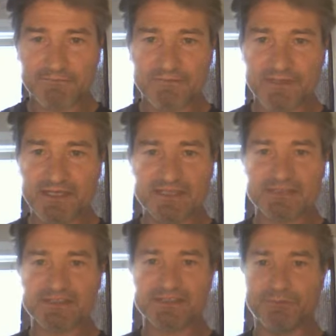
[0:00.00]
is
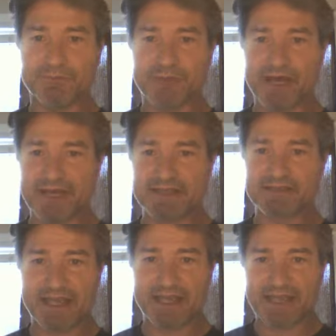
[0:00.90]
just a biased
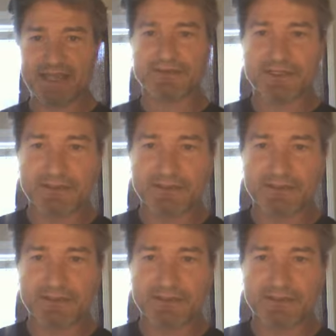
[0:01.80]
hatred.